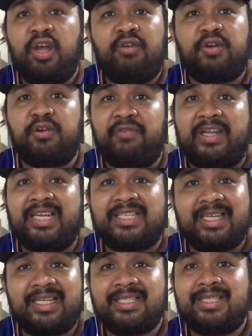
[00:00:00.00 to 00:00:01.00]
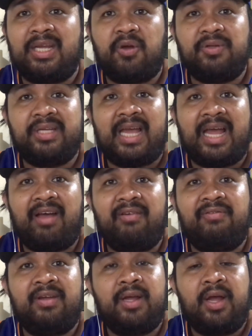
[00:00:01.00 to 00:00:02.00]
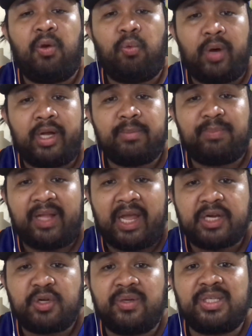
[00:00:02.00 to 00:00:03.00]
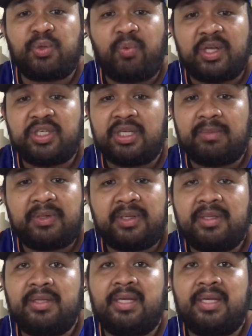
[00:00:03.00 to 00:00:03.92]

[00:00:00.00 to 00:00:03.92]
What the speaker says: For Phoenix Suns, they only have one player who is questionable,